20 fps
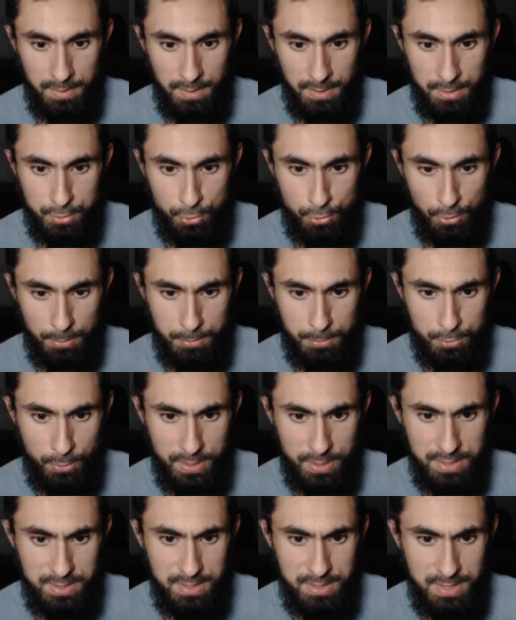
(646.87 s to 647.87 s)
top
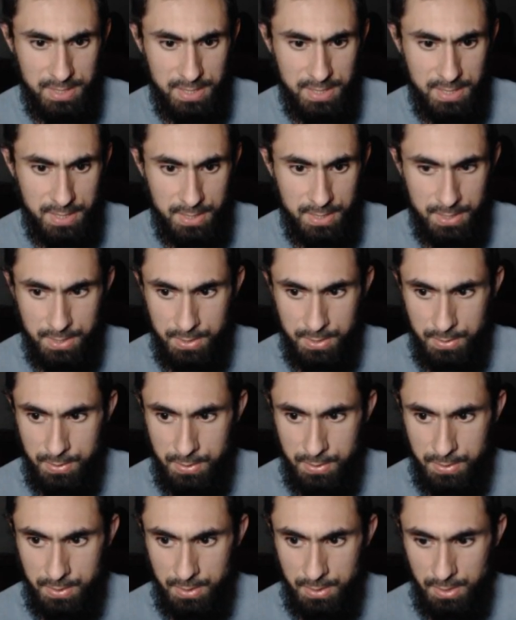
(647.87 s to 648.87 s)
20
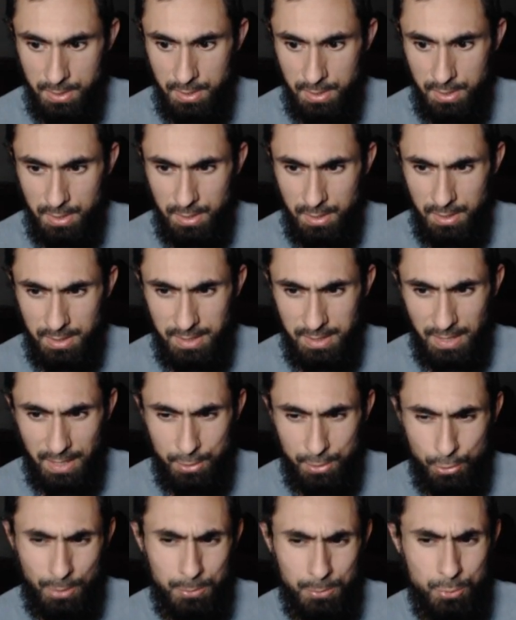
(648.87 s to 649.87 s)
is, yeah,
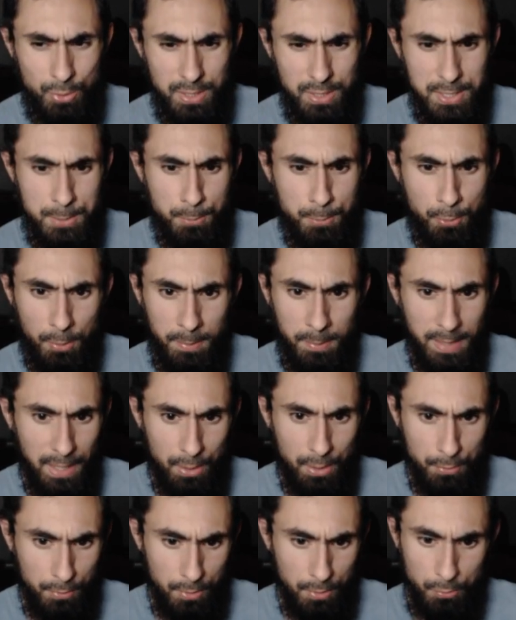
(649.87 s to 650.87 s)
top 20 is probably
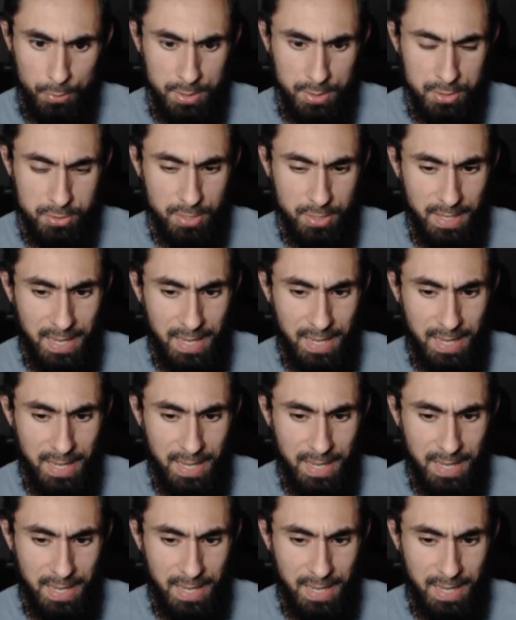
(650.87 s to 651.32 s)
out of our reach. I